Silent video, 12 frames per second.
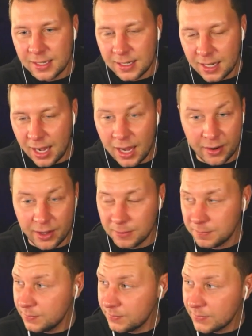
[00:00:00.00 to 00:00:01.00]
I don't know.
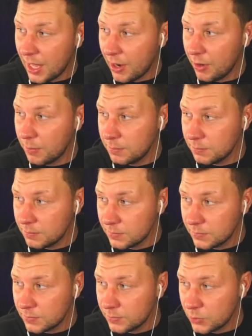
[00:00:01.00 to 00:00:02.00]
I don't know.
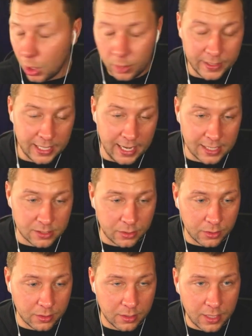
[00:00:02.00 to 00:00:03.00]
Call me an asshole.
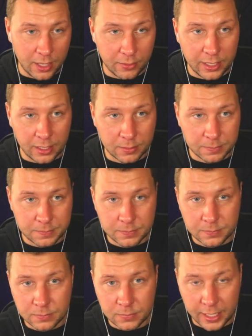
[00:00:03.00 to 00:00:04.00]
I don't care.
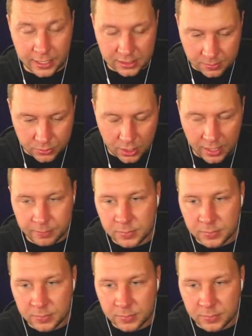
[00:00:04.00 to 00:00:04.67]
Like and subscribe.